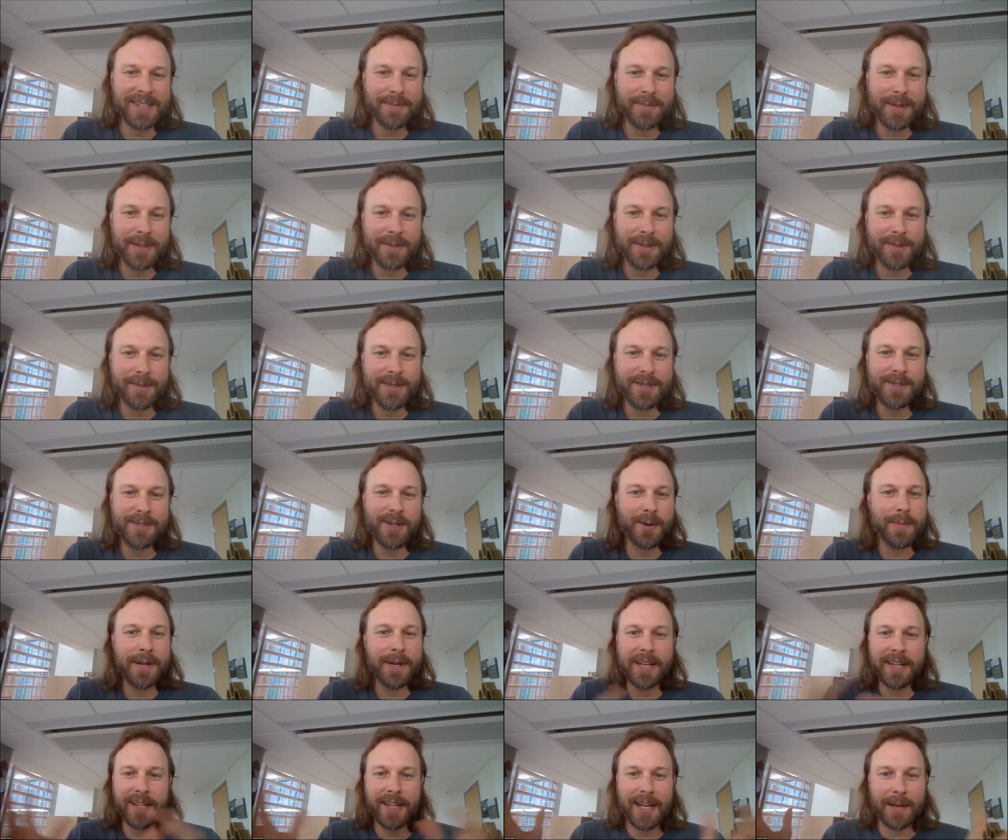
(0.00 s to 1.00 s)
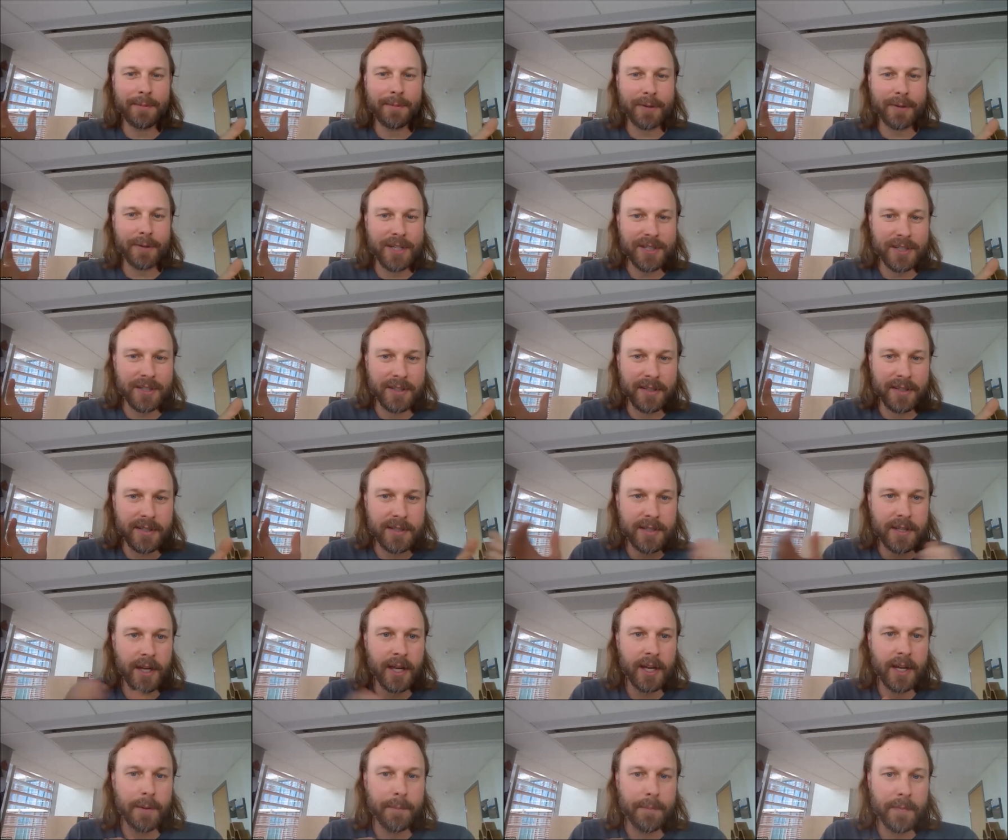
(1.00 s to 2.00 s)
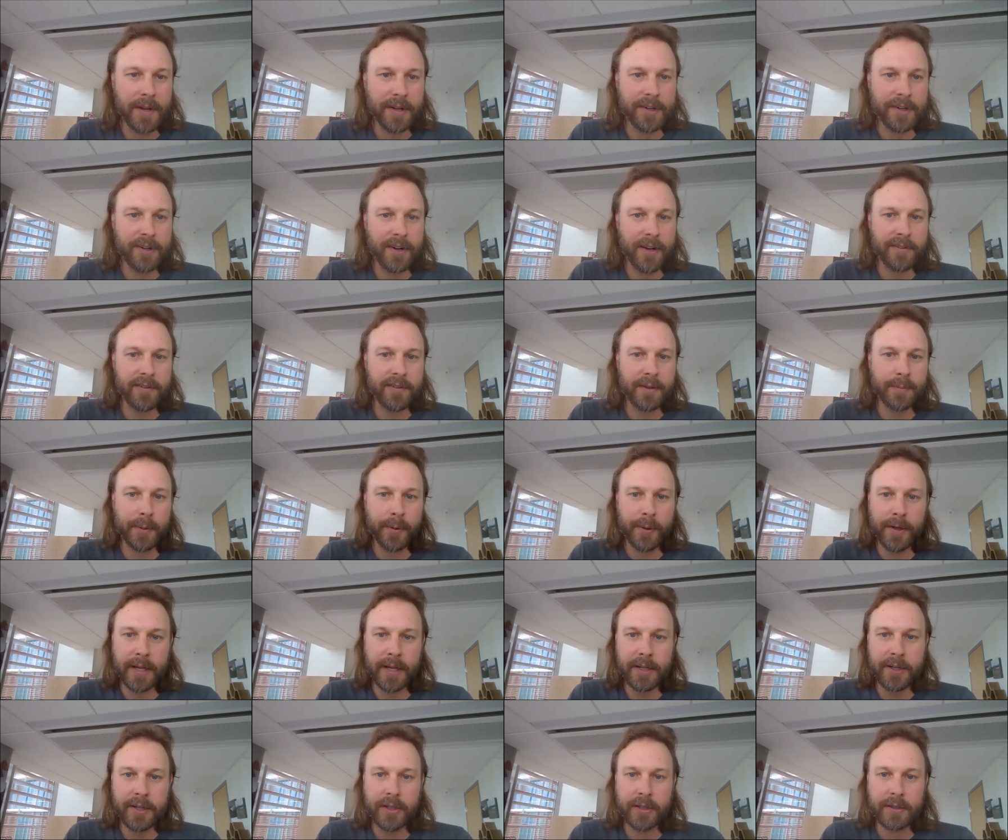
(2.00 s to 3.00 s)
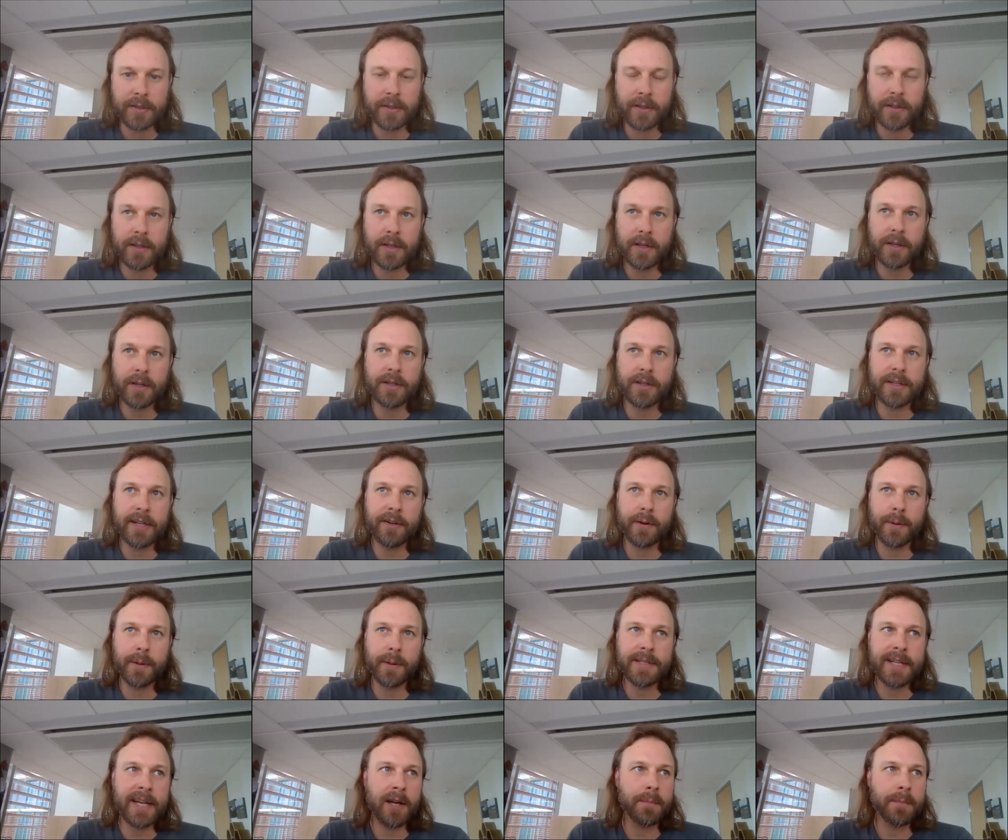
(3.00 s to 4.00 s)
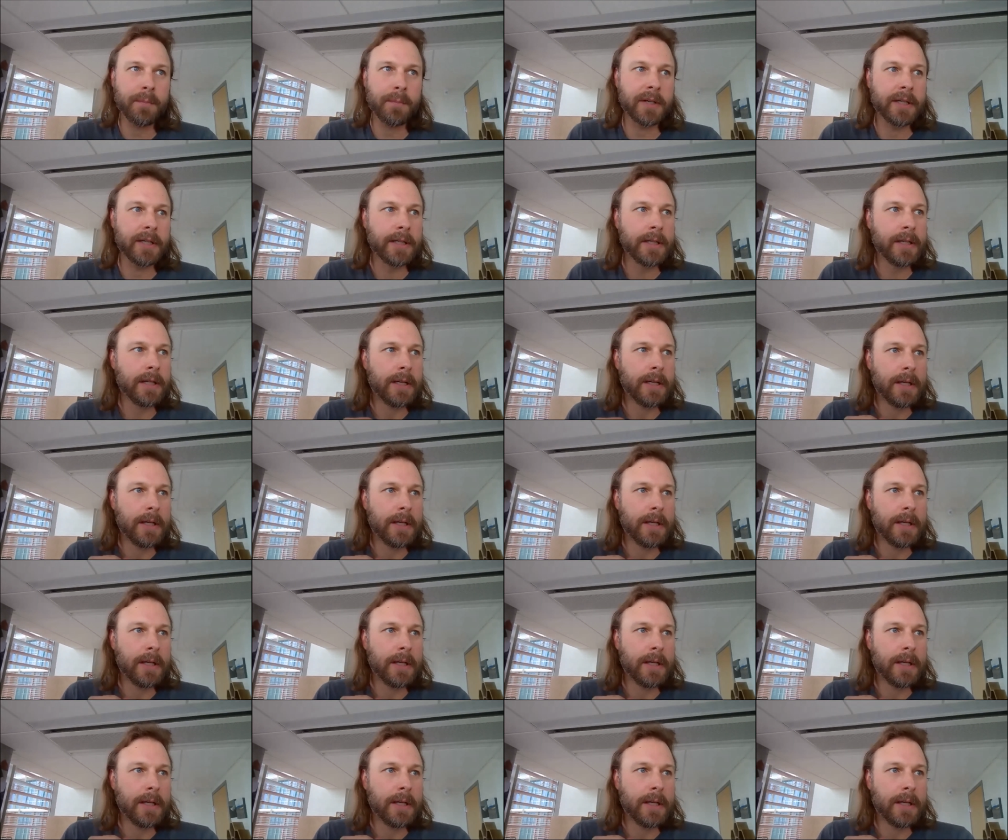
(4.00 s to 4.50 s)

So there's so many collaborations across the board. I couldn't narrow it down, but